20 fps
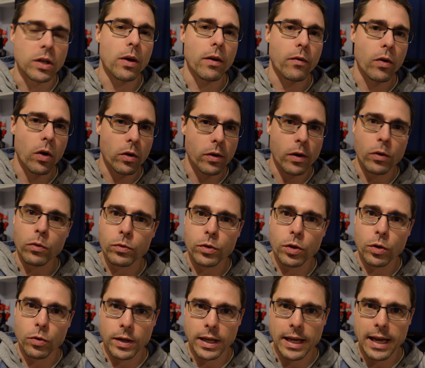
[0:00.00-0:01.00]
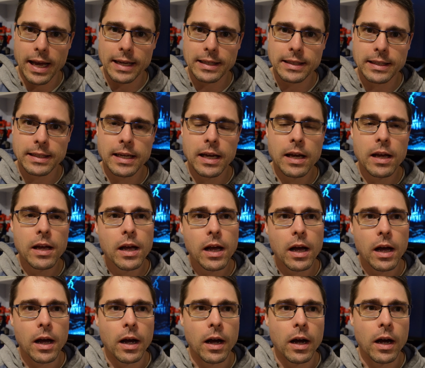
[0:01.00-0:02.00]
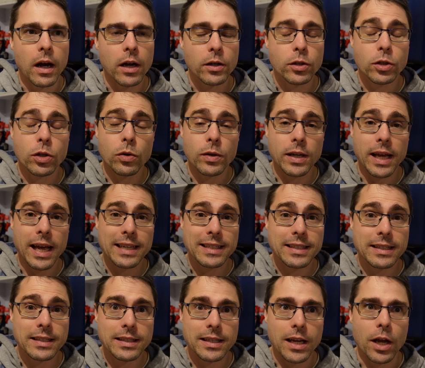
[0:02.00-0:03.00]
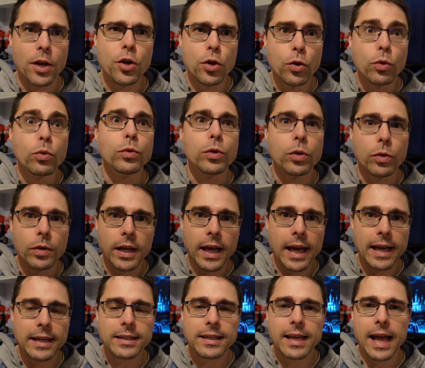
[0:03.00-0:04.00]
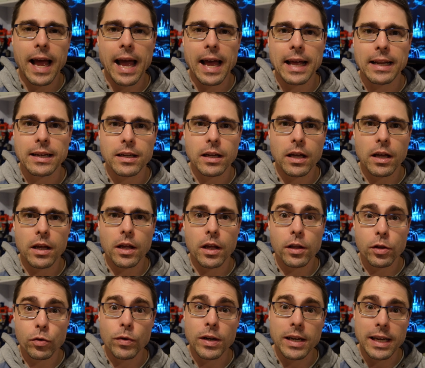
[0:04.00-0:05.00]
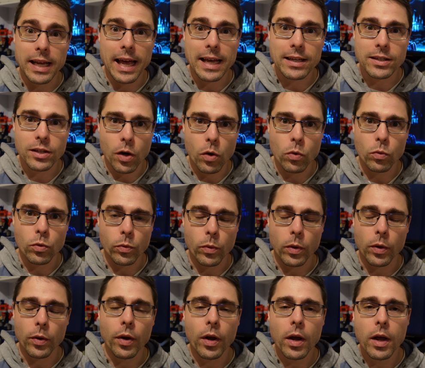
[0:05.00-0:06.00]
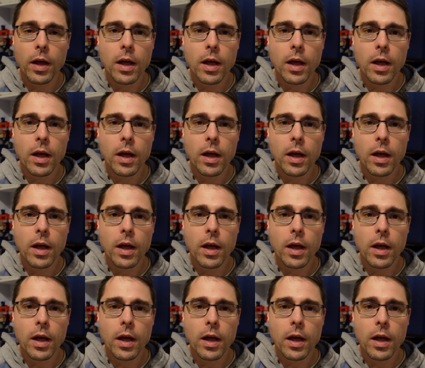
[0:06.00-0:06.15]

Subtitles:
Like I've got an old 2DS, a 2DS, a new 2DS, and a 3DS, an older one.